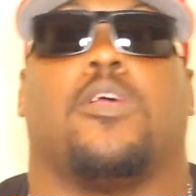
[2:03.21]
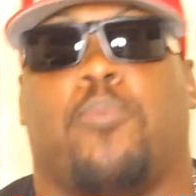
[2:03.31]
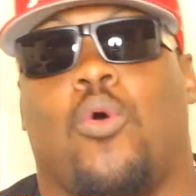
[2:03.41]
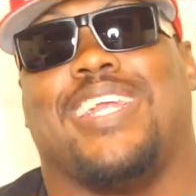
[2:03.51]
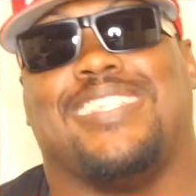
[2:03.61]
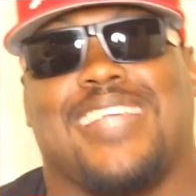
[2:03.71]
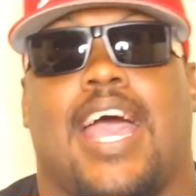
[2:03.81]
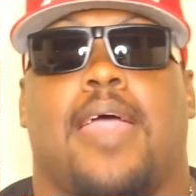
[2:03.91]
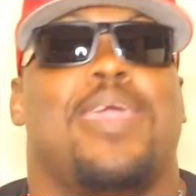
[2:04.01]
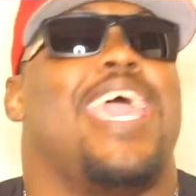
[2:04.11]
point in
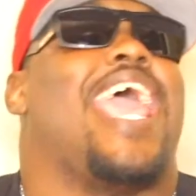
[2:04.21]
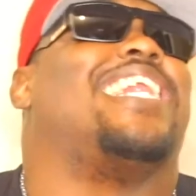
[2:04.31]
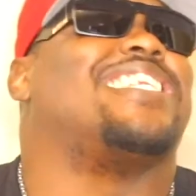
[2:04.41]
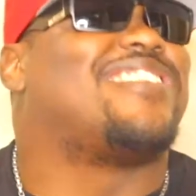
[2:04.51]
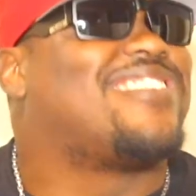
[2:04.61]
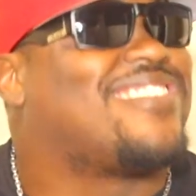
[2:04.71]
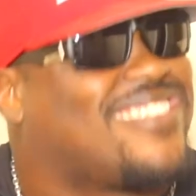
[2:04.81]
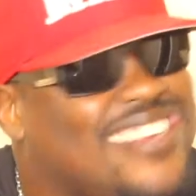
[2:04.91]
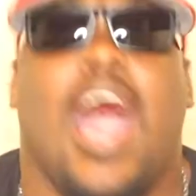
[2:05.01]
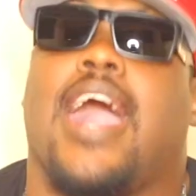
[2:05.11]
time. And it
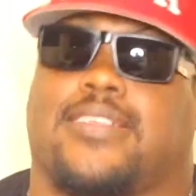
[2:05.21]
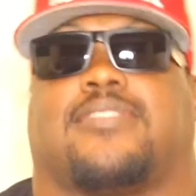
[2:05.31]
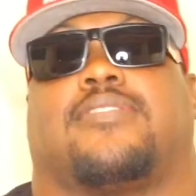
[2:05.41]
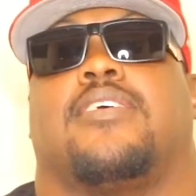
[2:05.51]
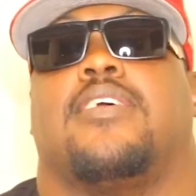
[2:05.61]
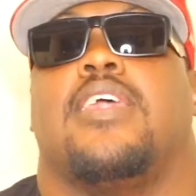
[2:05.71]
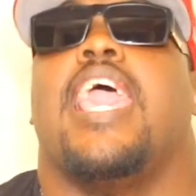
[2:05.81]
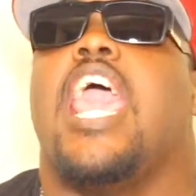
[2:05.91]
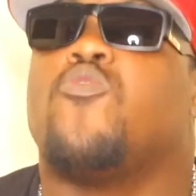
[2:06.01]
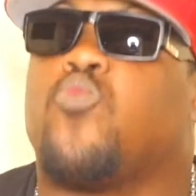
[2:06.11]
sucks.
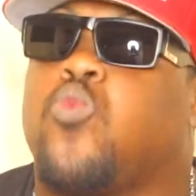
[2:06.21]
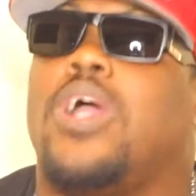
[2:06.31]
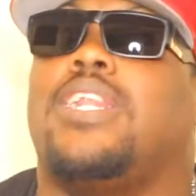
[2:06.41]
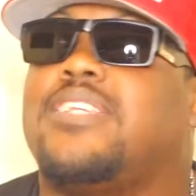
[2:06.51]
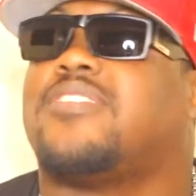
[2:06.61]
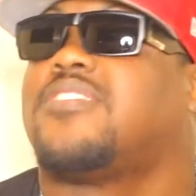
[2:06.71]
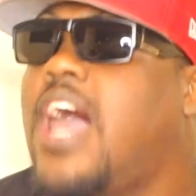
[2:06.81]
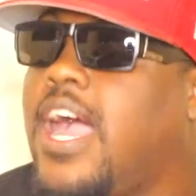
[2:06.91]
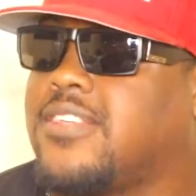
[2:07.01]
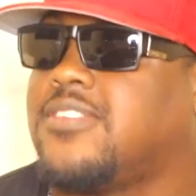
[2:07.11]
It really
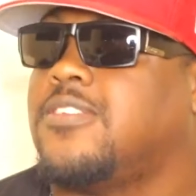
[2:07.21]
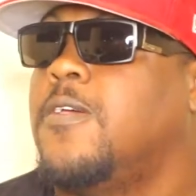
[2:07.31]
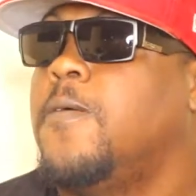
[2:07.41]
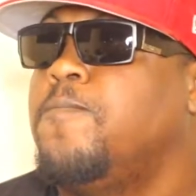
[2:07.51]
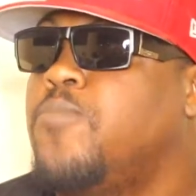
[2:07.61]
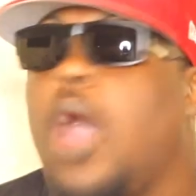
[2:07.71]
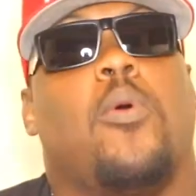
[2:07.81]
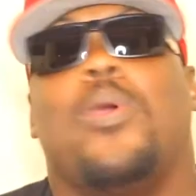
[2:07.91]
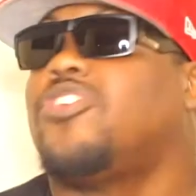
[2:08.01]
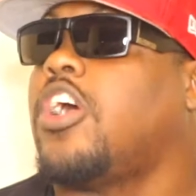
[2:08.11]
sucks. I
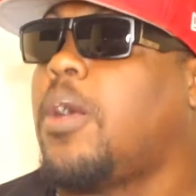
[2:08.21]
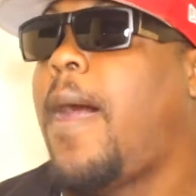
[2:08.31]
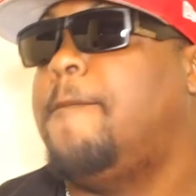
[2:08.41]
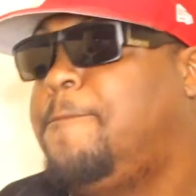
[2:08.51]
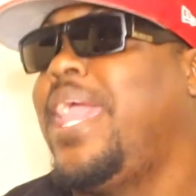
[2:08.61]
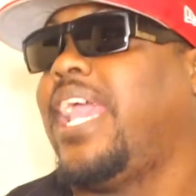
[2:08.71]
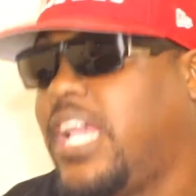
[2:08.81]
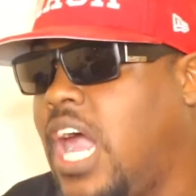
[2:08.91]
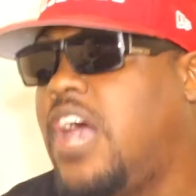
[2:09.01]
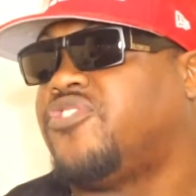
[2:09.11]
mean, we talk about big gov